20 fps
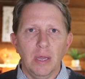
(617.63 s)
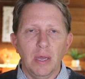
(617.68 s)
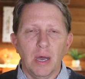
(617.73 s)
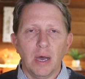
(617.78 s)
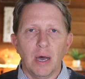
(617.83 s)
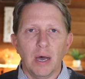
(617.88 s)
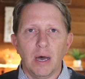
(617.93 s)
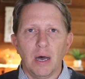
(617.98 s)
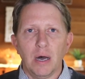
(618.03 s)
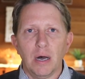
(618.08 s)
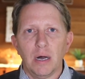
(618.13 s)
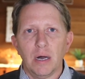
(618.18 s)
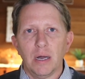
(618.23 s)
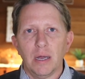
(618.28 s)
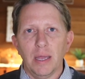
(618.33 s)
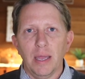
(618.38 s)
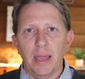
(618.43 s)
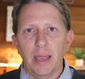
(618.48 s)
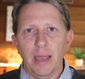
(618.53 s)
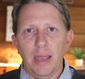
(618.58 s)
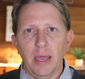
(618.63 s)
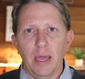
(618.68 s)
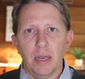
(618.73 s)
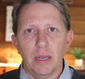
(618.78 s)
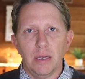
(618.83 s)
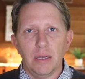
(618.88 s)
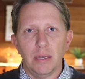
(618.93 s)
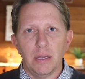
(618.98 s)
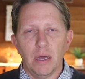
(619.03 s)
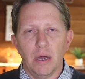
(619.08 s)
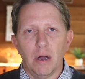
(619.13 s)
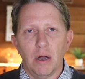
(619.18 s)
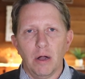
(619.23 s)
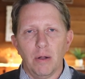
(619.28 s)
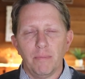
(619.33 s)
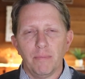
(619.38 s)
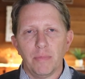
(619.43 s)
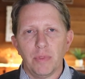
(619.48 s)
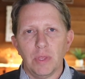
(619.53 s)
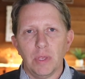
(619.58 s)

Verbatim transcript: Uh, and um,